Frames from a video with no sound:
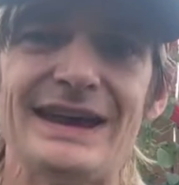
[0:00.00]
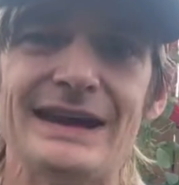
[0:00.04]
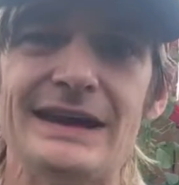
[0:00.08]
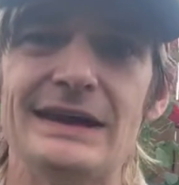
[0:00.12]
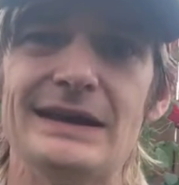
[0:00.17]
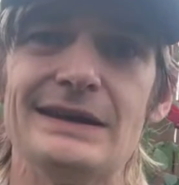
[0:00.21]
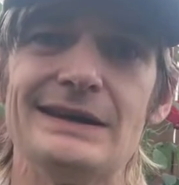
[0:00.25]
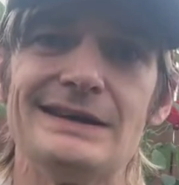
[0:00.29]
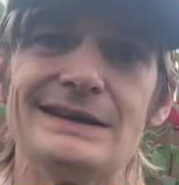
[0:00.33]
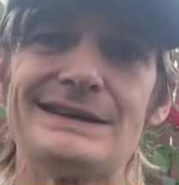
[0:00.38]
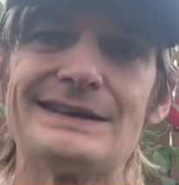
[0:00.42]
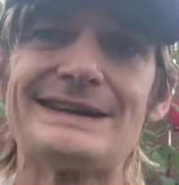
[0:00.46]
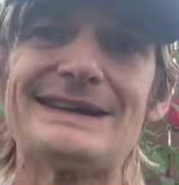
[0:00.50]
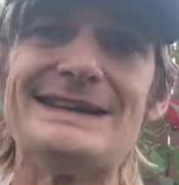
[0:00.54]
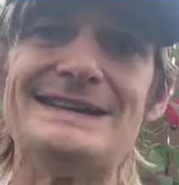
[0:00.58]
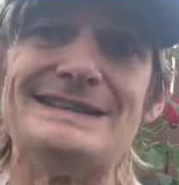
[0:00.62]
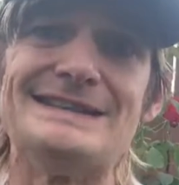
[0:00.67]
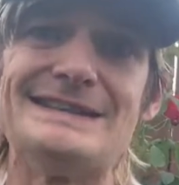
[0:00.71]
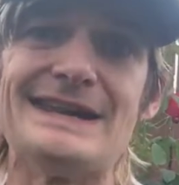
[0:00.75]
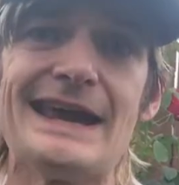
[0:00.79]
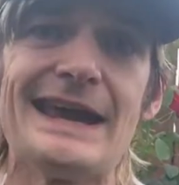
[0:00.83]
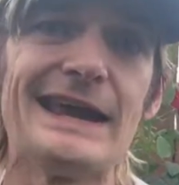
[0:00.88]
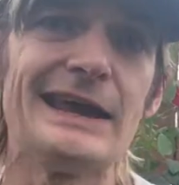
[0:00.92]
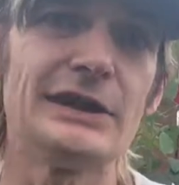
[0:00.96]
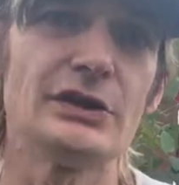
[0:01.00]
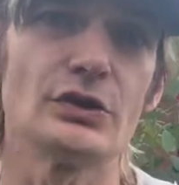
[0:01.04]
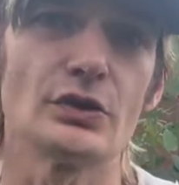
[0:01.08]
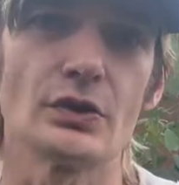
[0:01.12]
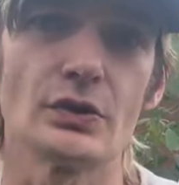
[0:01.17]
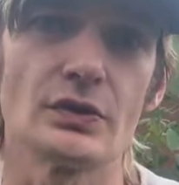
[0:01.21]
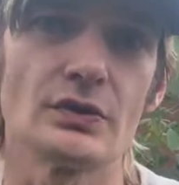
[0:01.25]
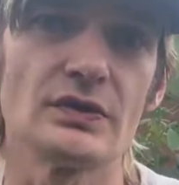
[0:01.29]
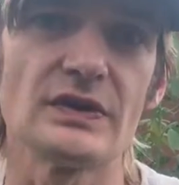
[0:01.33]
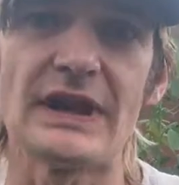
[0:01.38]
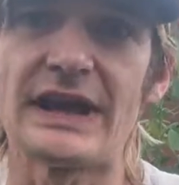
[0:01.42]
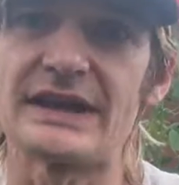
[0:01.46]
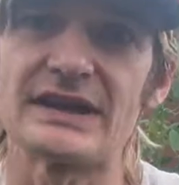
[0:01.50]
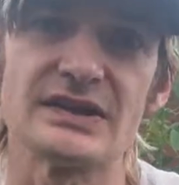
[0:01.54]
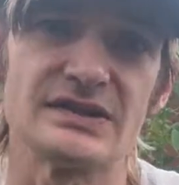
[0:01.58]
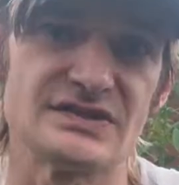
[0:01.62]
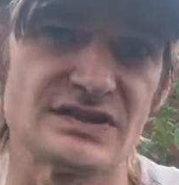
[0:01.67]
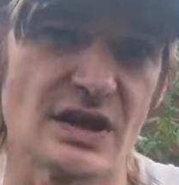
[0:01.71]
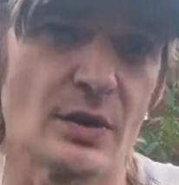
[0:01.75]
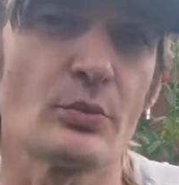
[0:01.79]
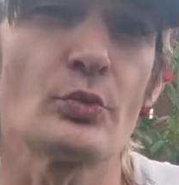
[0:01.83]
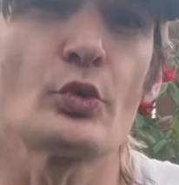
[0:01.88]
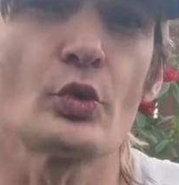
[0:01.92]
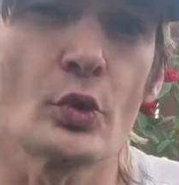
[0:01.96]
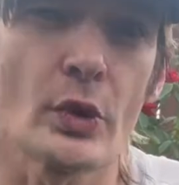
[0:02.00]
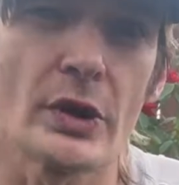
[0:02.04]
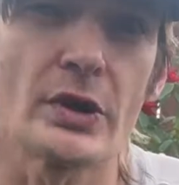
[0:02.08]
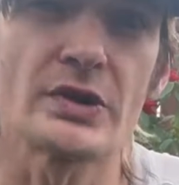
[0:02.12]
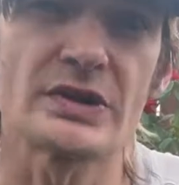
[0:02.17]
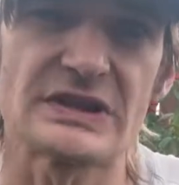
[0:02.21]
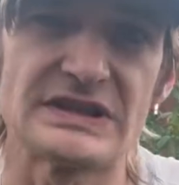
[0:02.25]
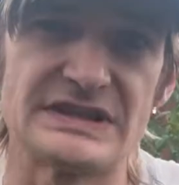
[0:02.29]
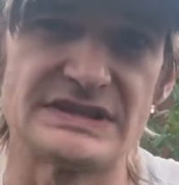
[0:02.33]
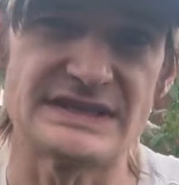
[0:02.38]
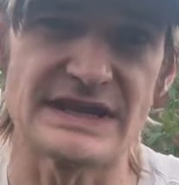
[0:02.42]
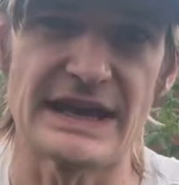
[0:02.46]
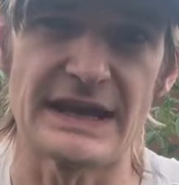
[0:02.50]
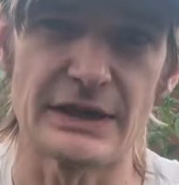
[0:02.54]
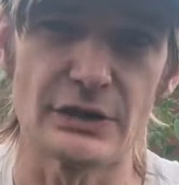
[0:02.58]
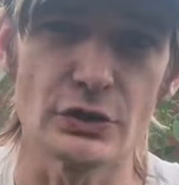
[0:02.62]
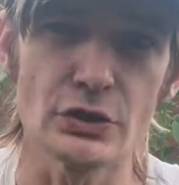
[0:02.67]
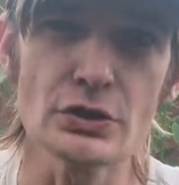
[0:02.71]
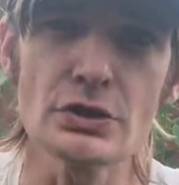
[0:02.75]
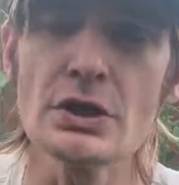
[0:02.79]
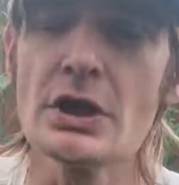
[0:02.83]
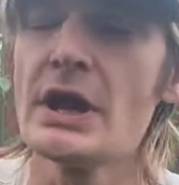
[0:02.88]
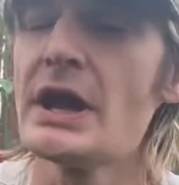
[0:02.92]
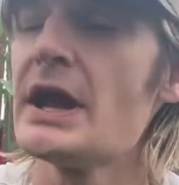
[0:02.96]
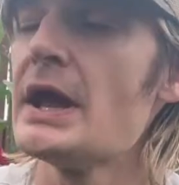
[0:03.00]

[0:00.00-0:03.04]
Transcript: a container, like a Tupperware container,